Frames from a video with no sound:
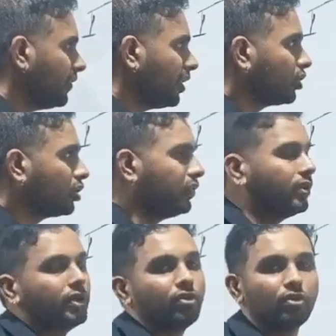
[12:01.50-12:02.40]
of
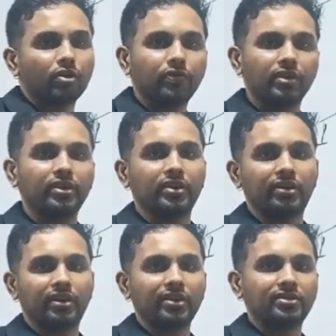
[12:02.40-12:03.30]
electrophilic nucleophilic
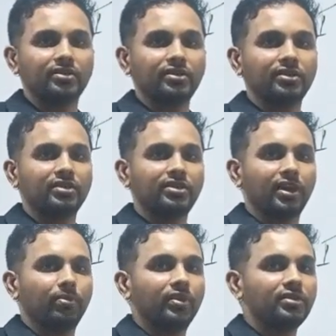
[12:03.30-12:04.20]
interactions in the
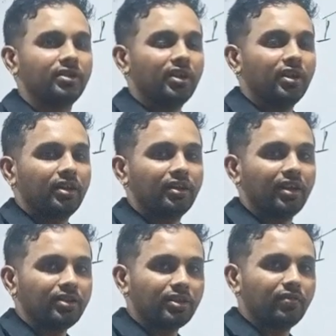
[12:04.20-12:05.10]
chapter is
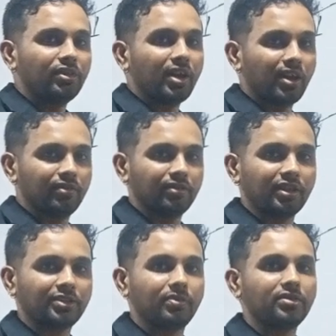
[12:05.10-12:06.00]
reaction with halogen,
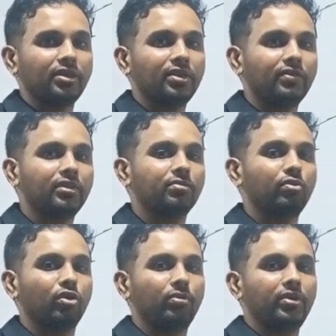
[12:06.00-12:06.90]
especially with
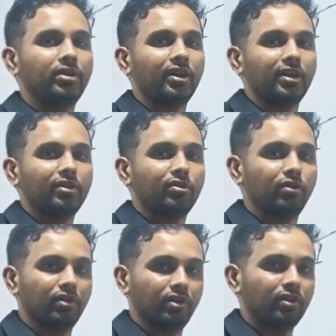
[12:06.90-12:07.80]
bromine and
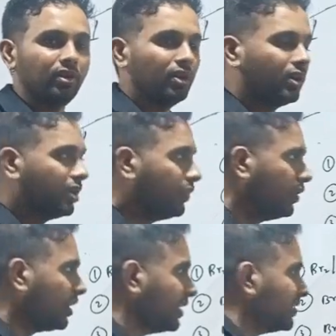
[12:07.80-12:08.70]
chlorine. If
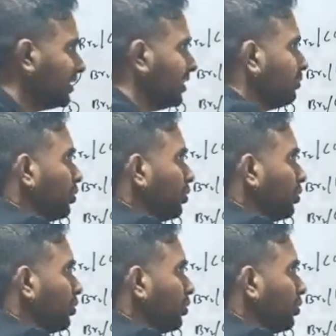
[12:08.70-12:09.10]
we consider